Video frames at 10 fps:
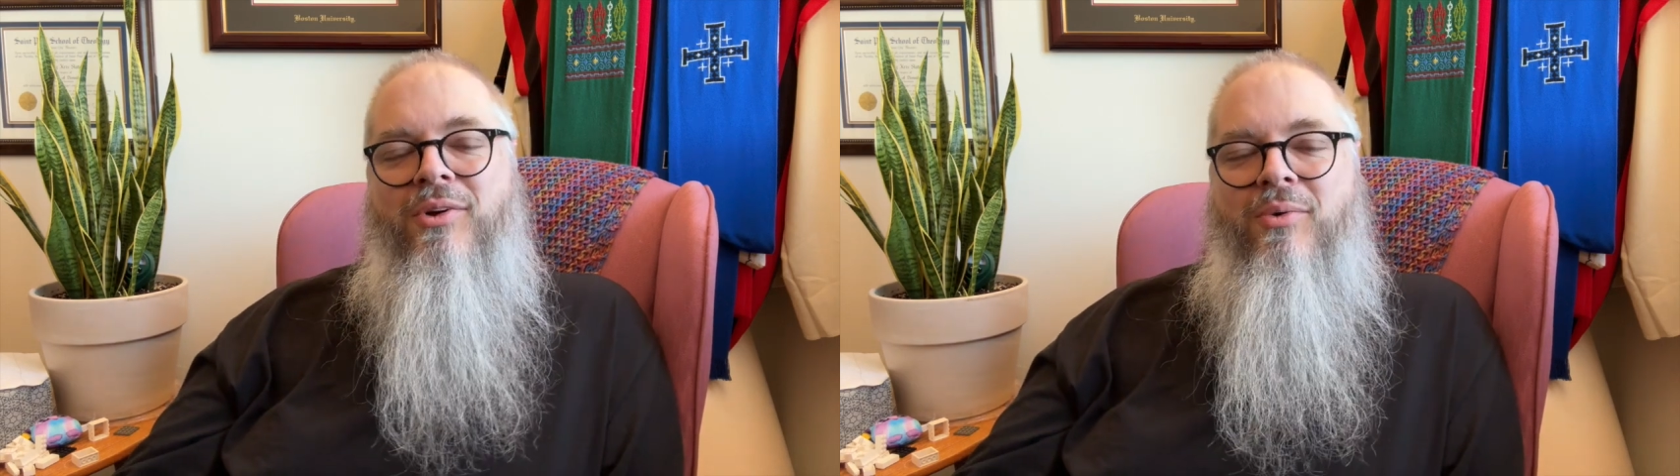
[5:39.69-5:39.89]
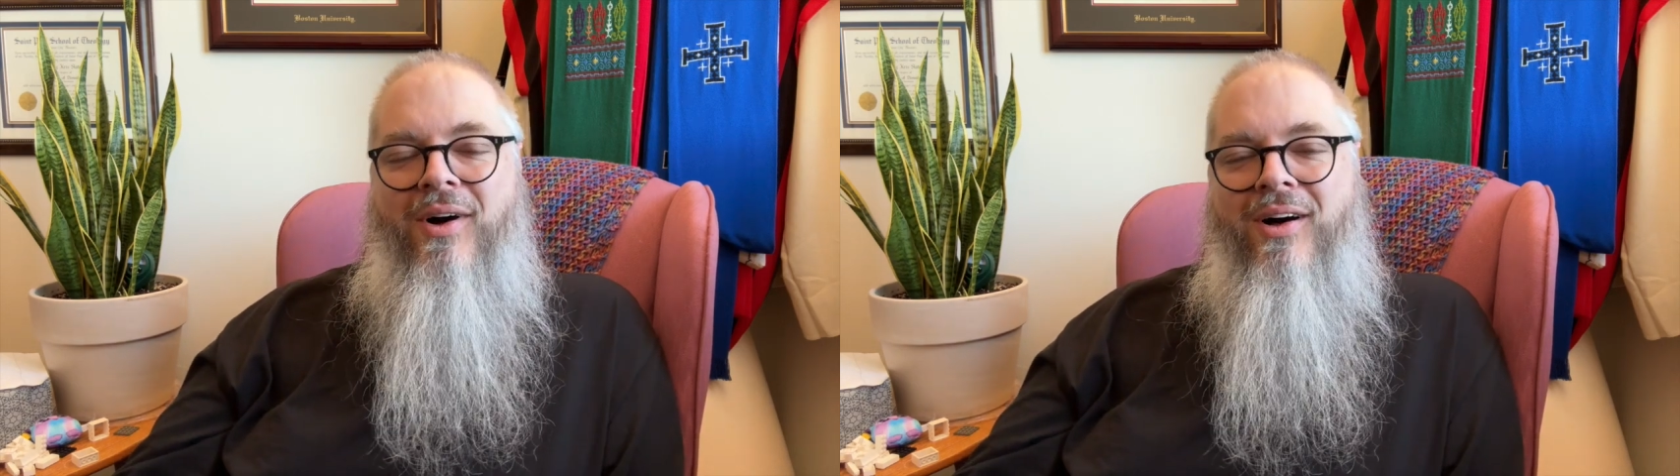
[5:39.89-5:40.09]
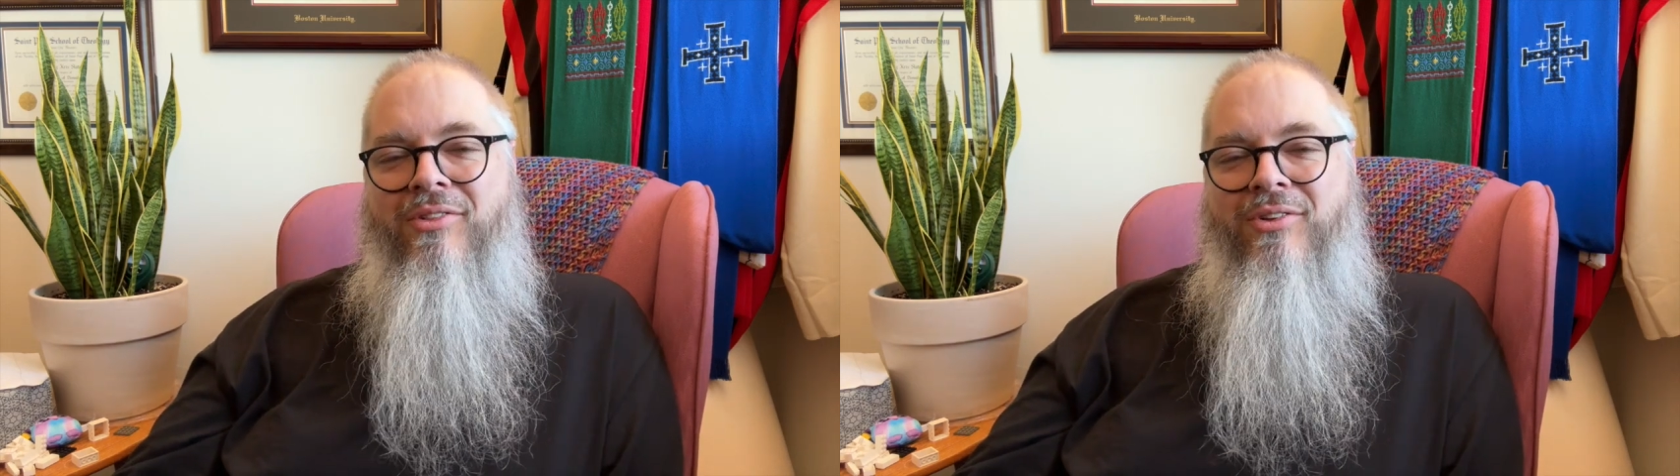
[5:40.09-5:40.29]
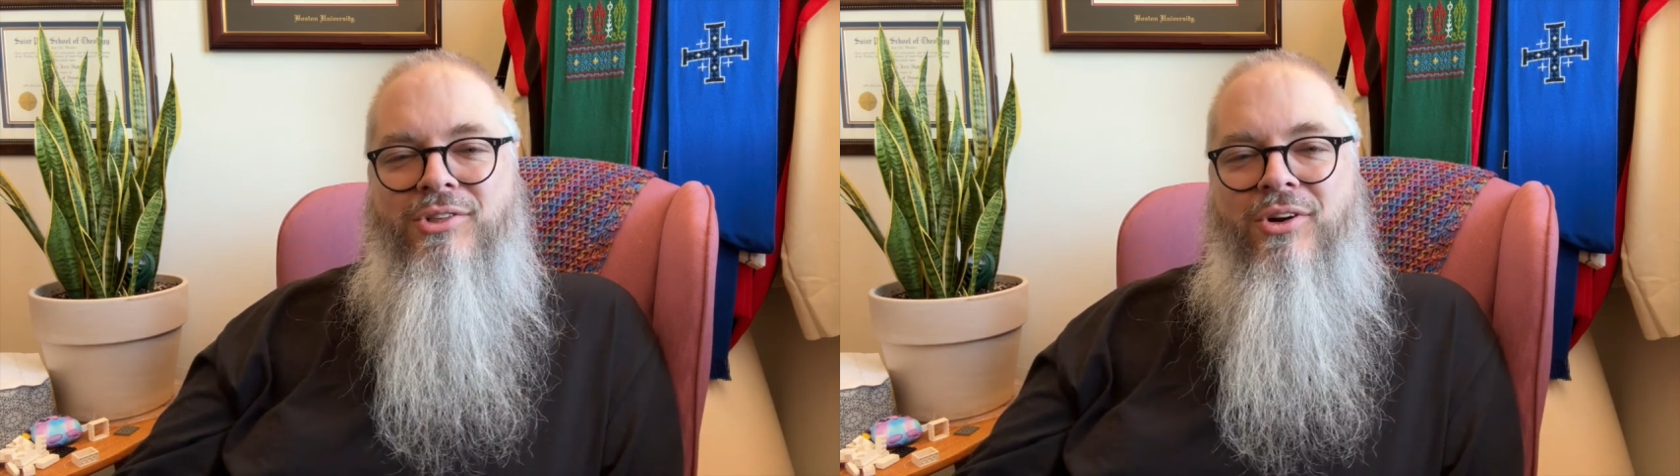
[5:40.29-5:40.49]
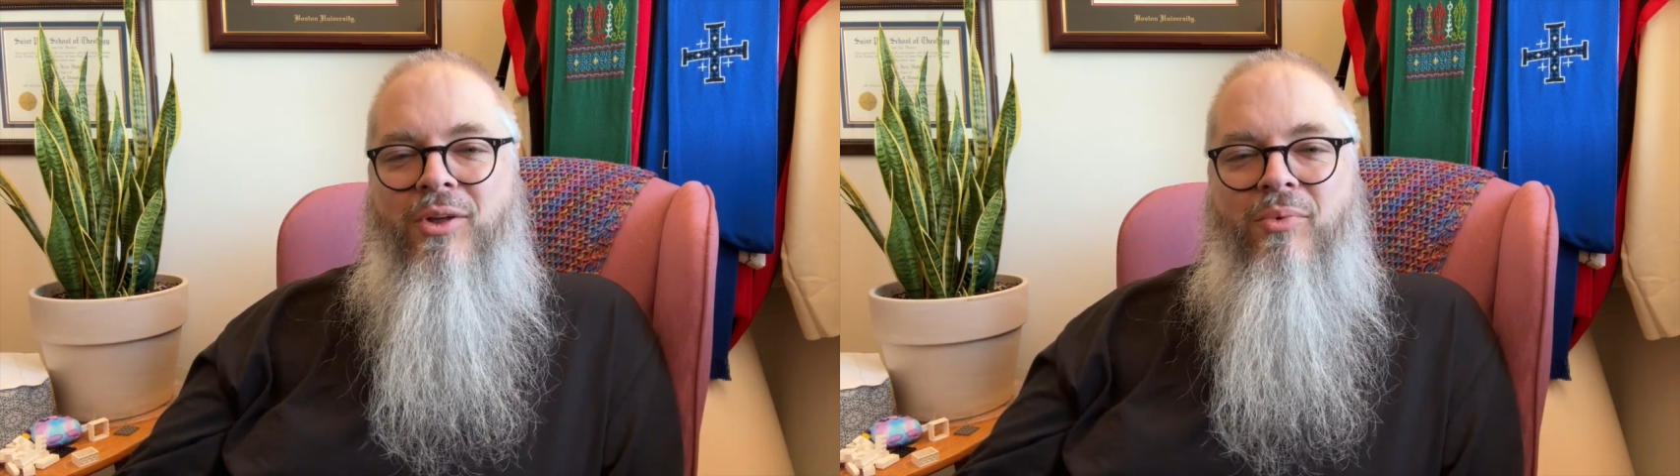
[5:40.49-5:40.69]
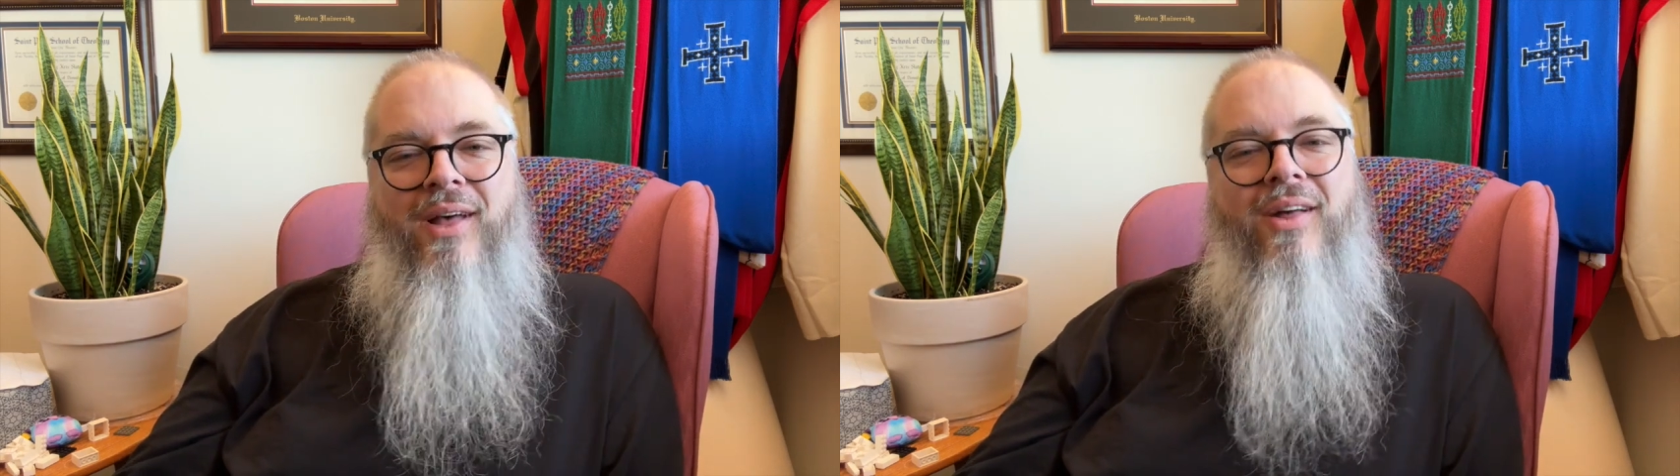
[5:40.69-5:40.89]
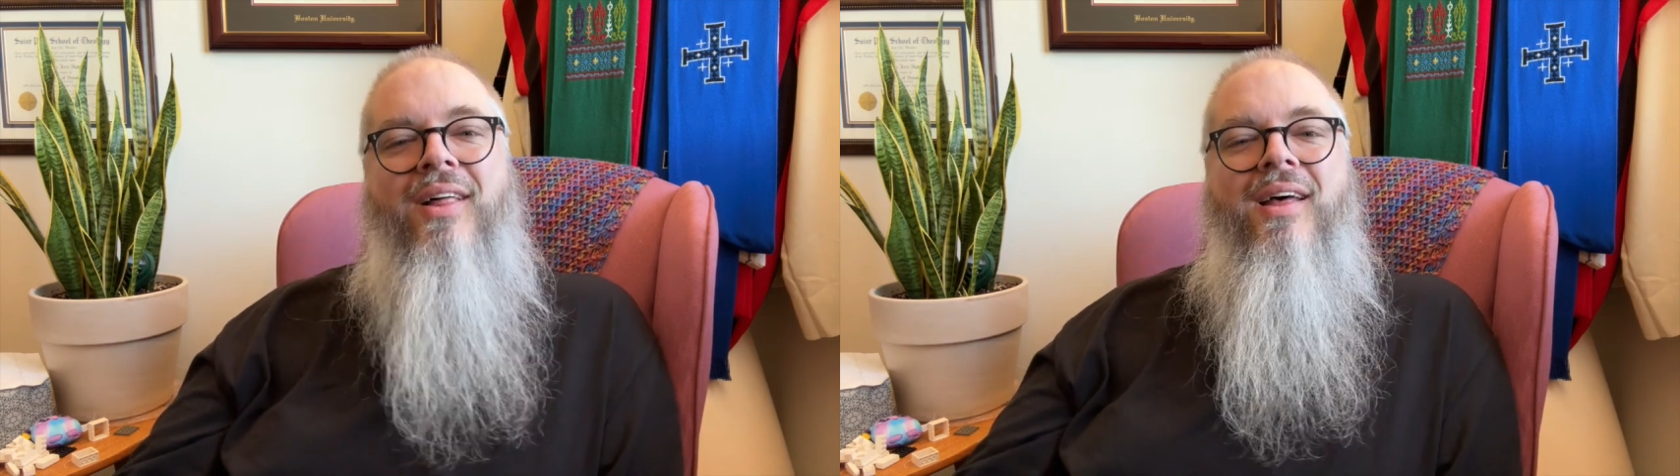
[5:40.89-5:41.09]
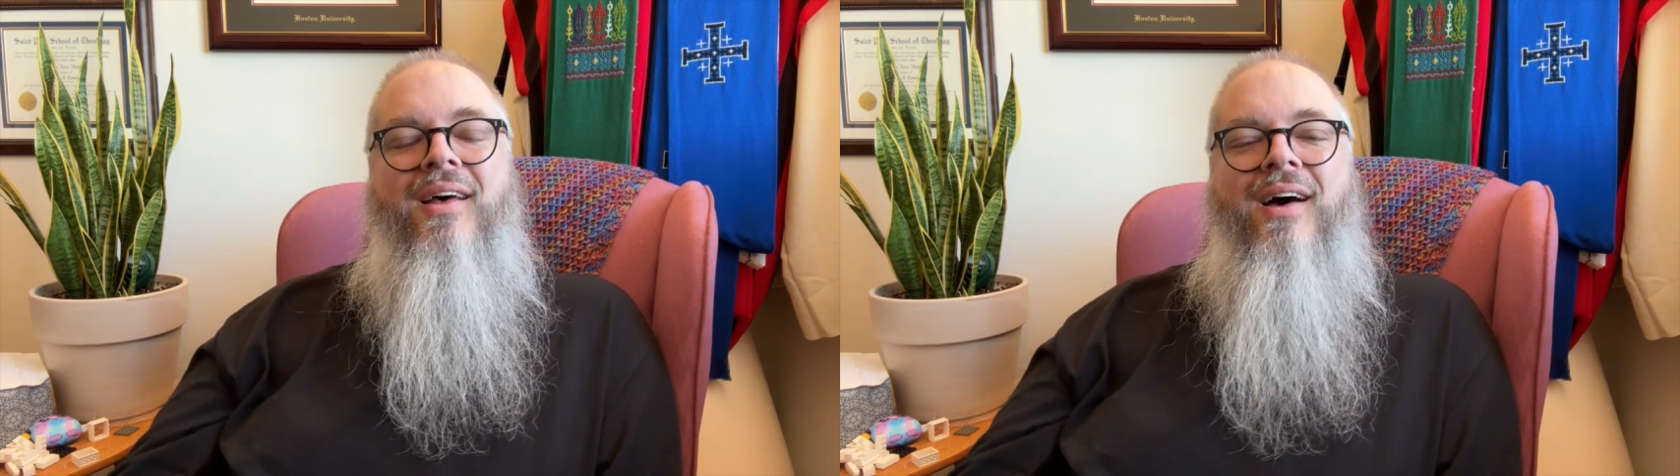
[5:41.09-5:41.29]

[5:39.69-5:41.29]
to walk the journey well.